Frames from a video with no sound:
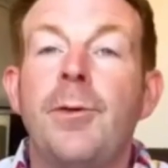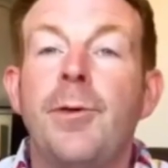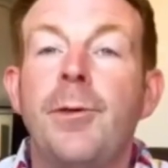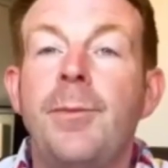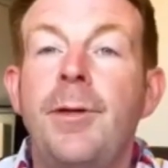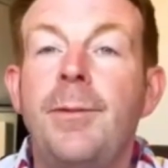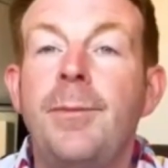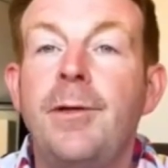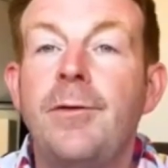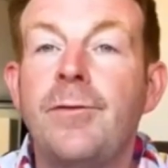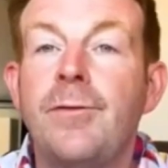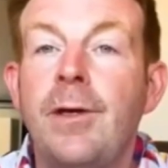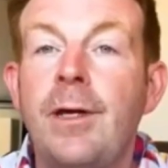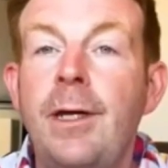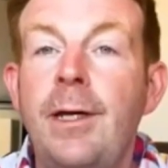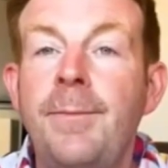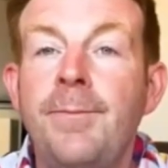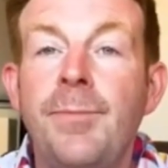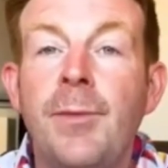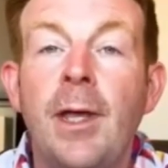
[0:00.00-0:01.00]
He has no
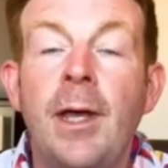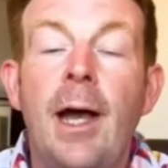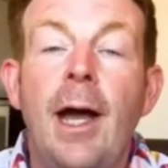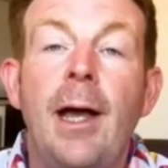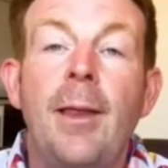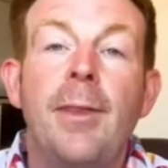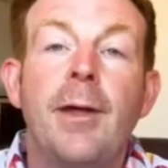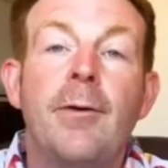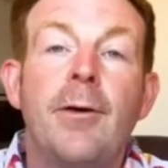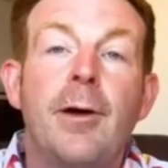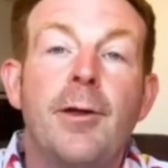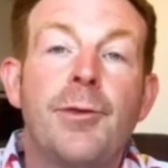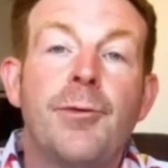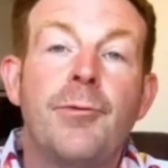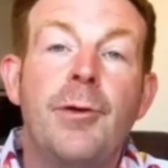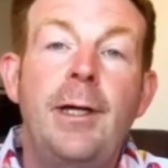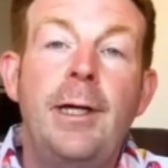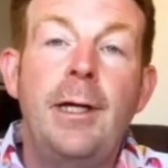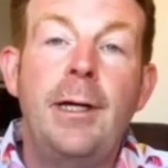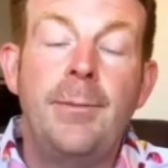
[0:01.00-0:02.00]
evidence to prove himself,
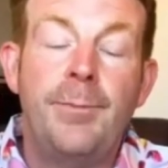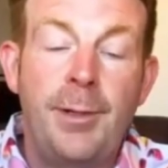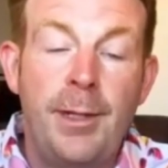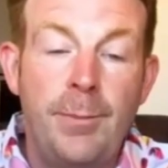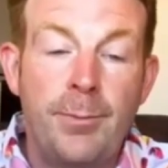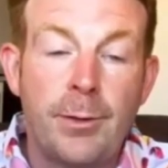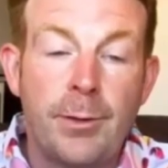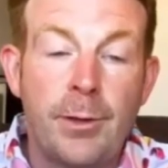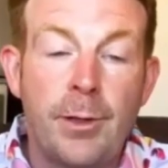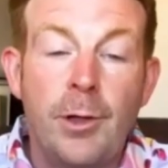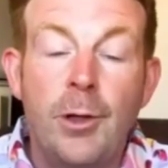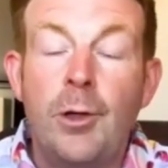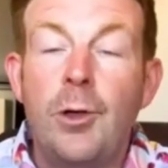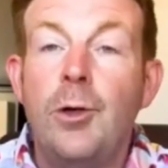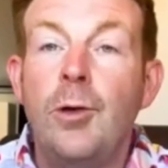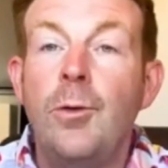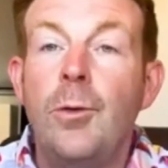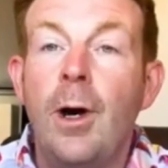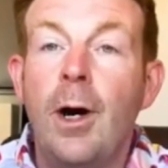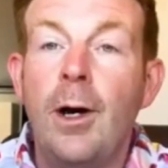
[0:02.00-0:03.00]
and so I'm pretty sure
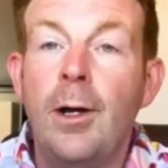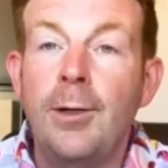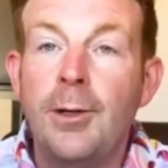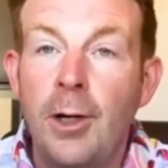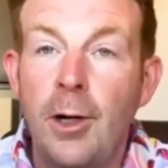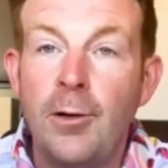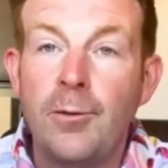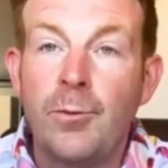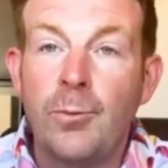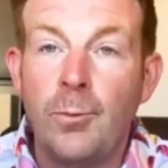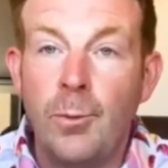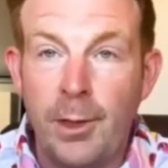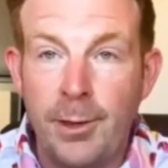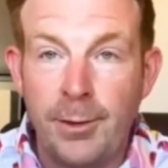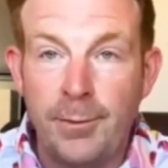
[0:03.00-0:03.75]
he's gonna pay a hefty